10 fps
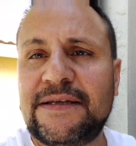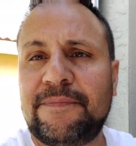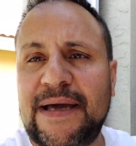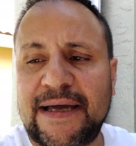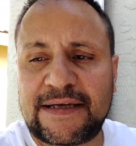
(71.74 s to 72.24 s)

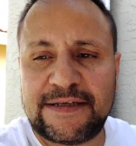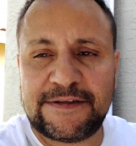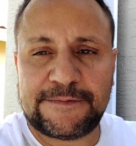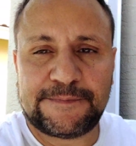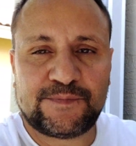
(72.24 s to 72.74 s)

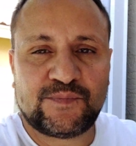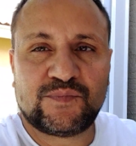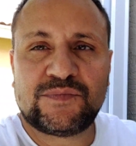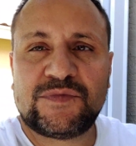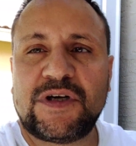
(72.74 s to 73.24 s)

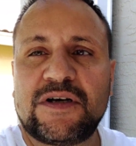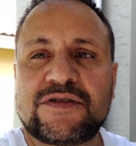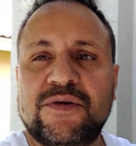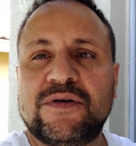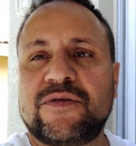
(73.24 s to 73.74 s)
back.
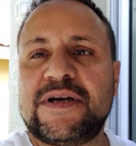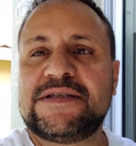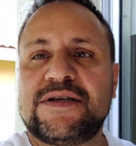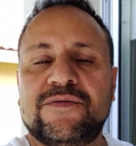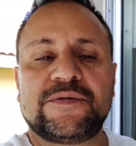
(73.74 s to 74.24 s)
Dog going
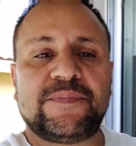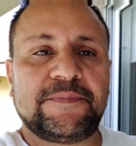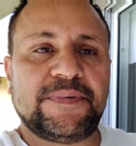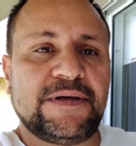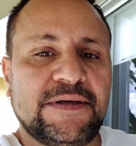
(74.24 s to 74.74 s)
crazy over the
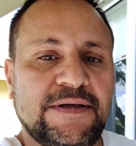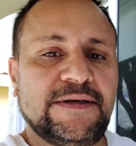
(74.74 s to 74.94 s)
puppy.